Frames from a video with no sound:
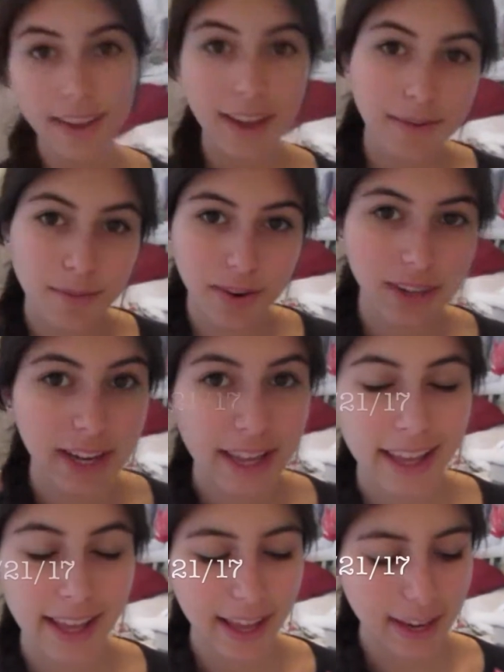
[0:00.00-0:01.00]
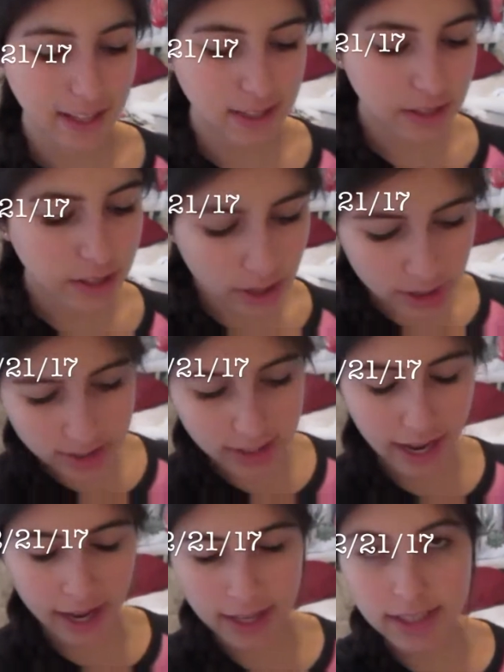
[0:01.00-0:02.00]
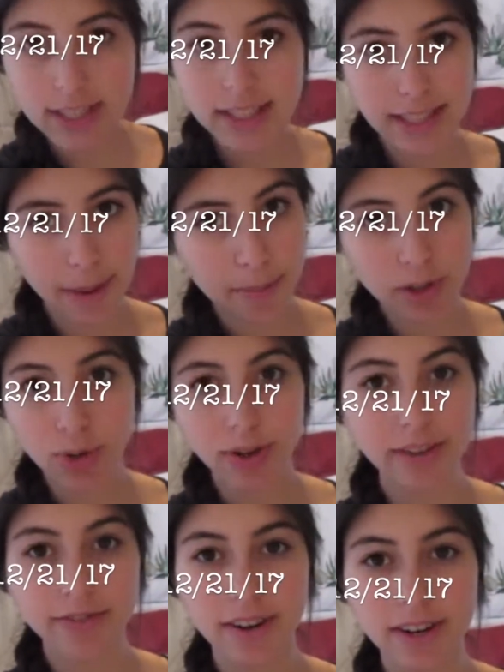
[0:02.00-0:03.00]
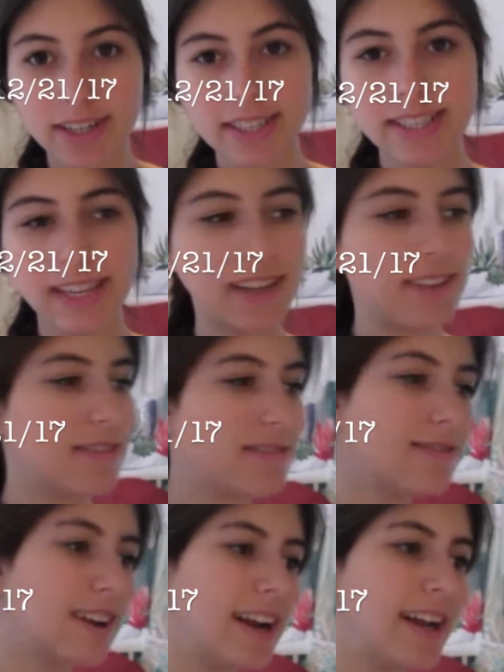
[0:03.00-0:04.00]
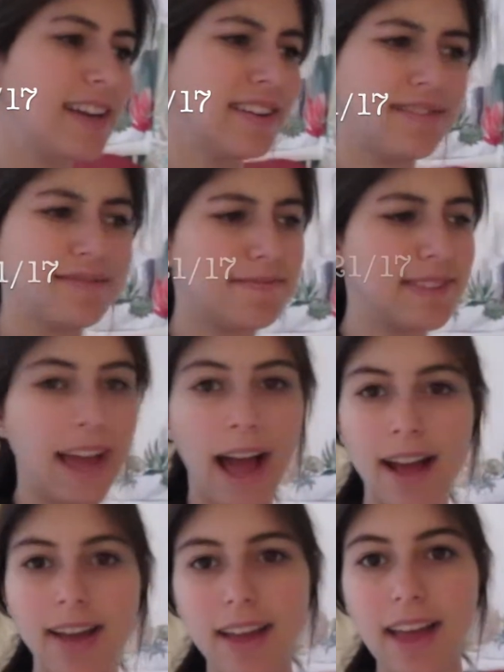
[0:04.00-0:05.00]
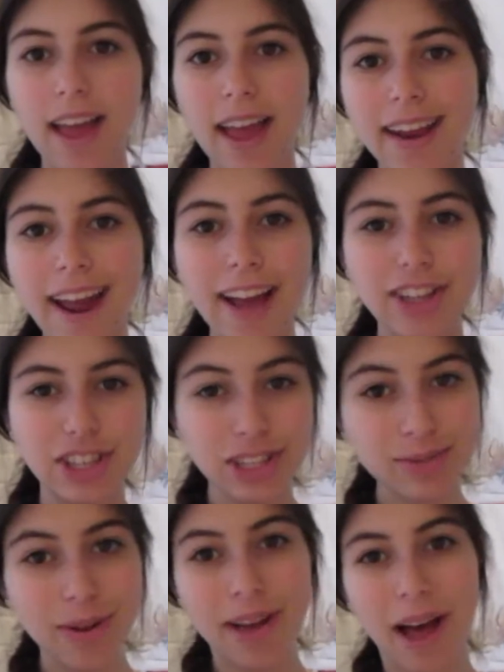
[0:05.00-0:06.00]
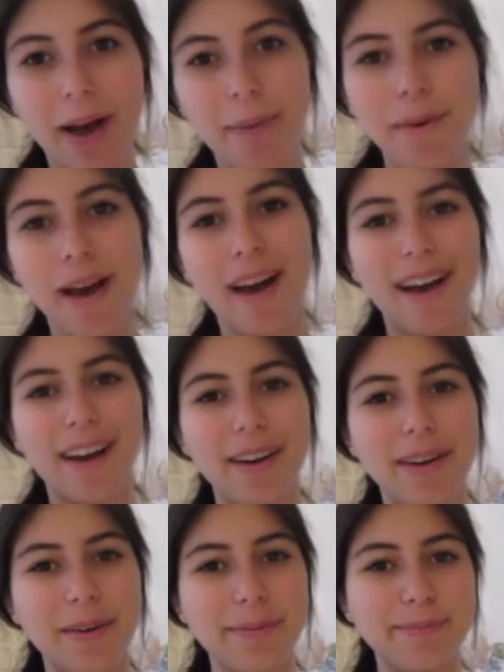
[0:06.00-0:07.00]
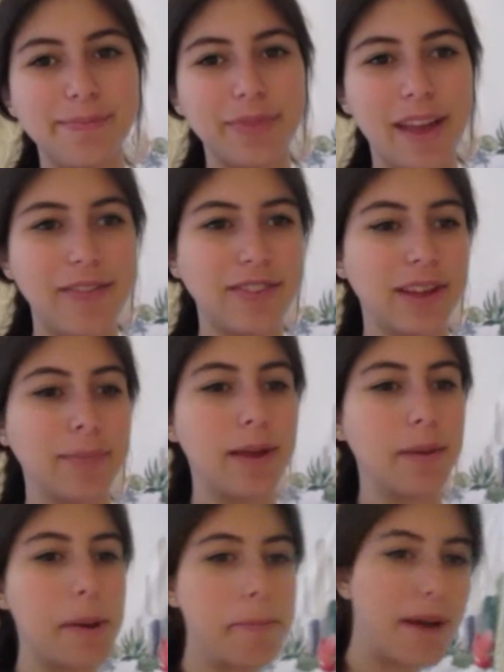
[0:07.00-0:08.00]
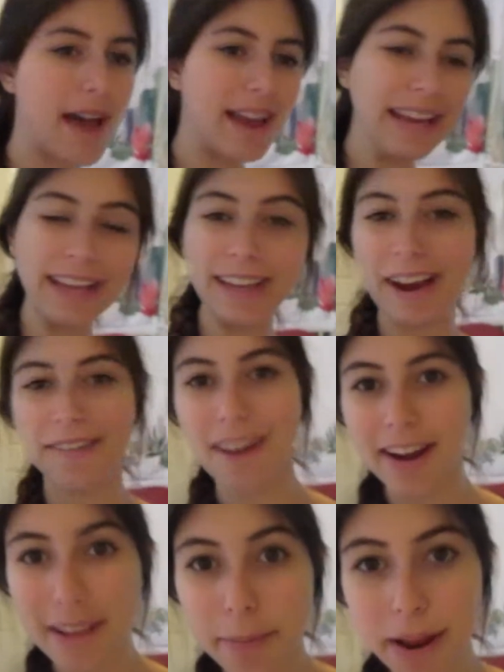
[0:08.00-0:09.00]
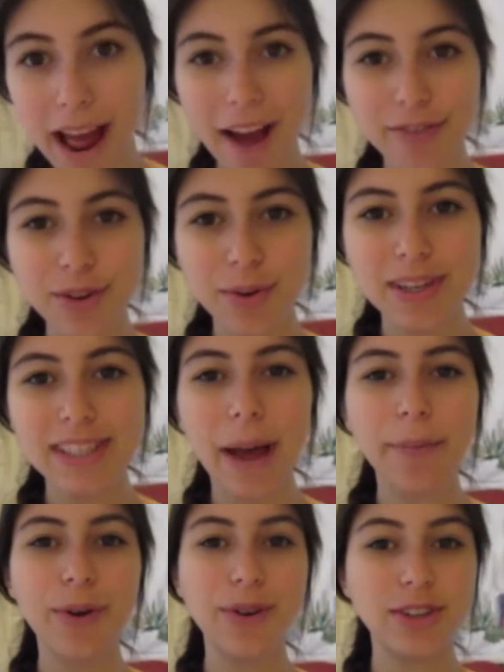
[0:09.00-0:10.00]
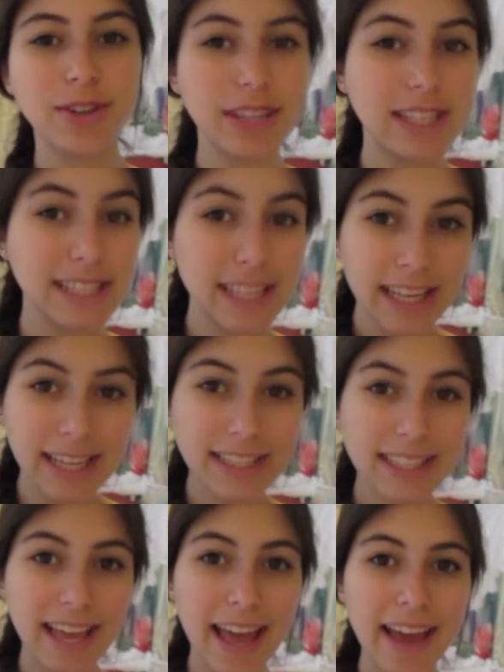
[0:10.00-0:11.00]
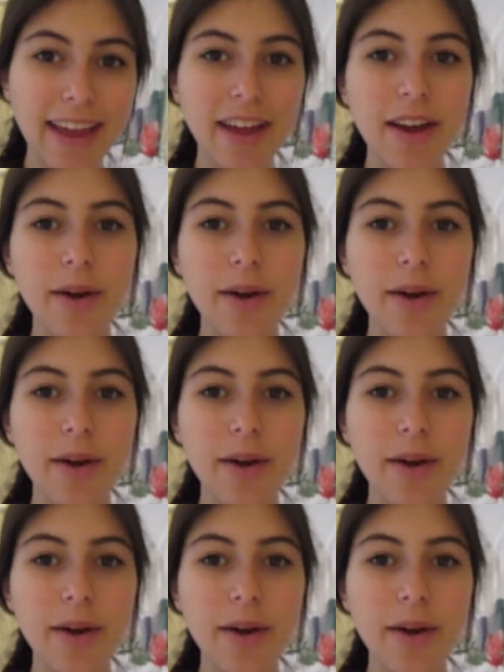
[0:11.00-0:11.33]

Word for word: Good morning. It is Thursday, December 21st, right? Yeah. And I just woke up. Um, I have to like make my bed and get ready, but afterwards I'm going to the city today